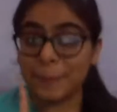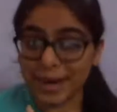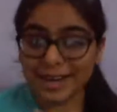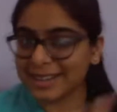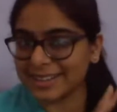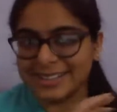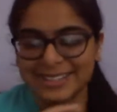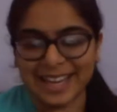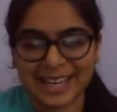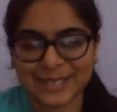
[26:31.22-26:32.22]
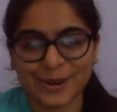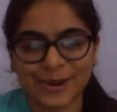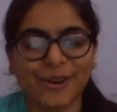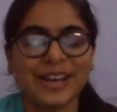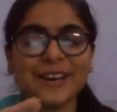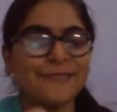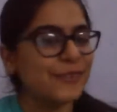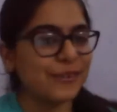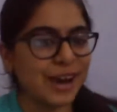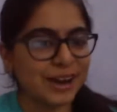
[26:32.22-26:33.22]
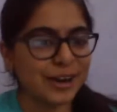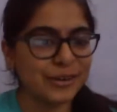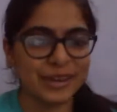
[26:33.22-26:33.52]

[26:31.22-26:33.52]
But that is not all. If you are a